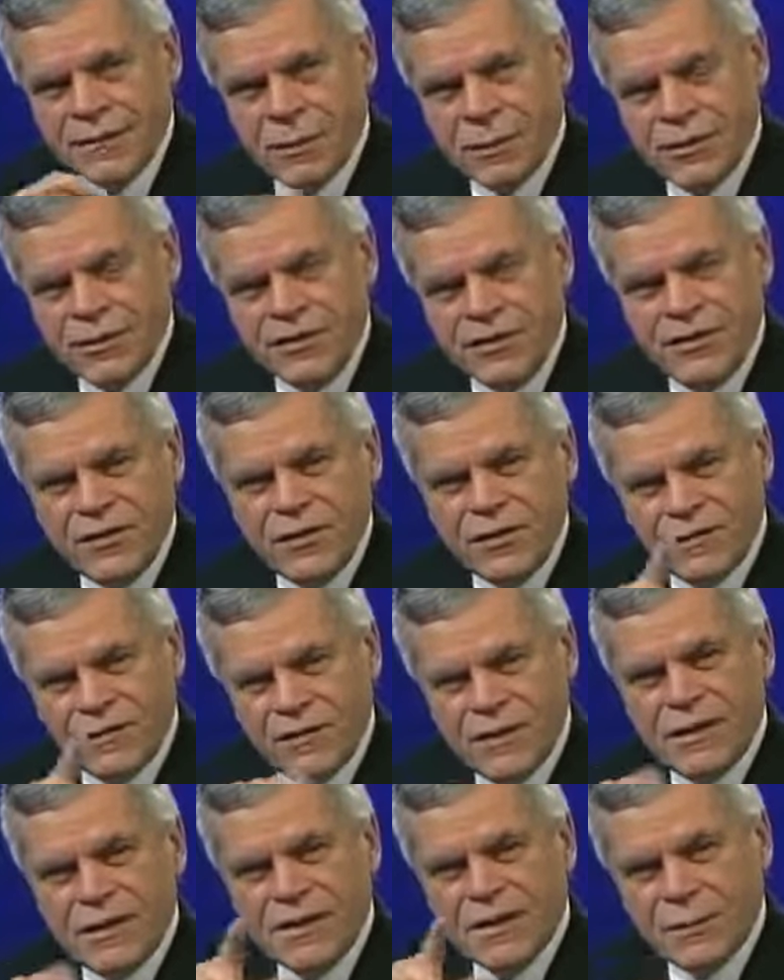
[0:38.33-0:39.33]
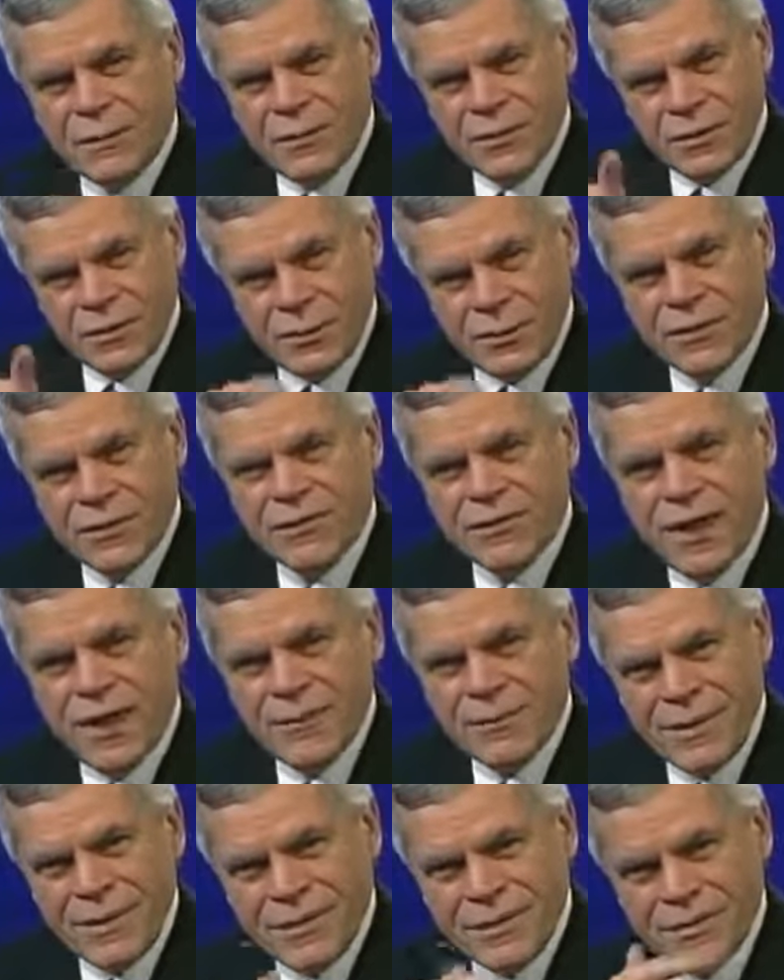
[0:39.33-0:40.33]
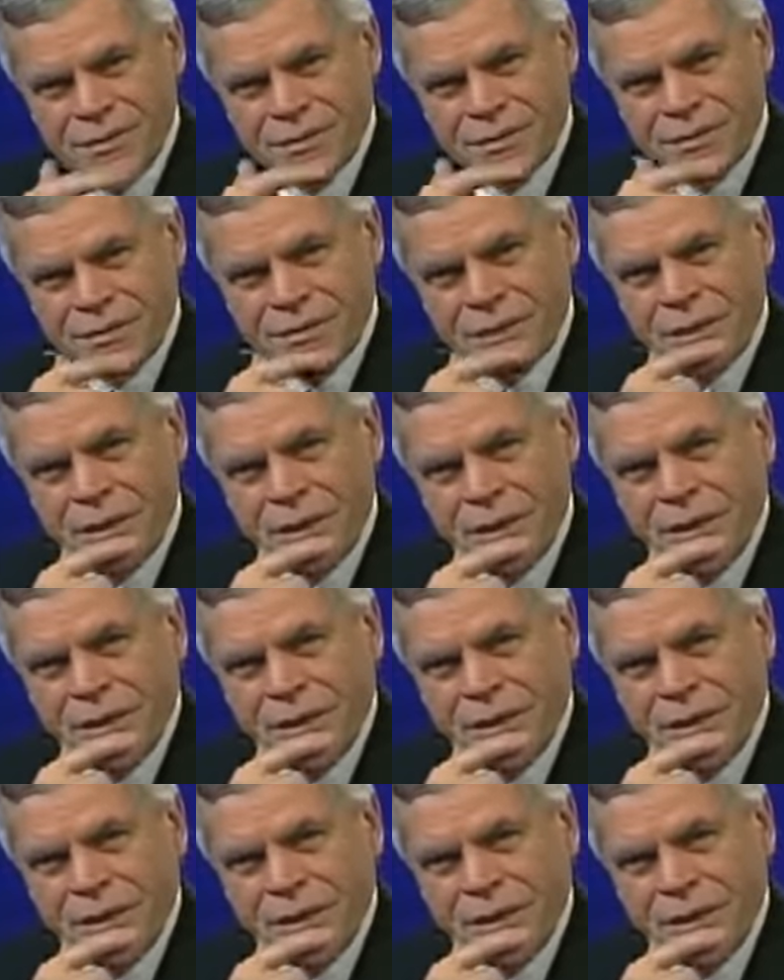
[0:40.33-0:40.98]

When you see the VW, what does that mean to you?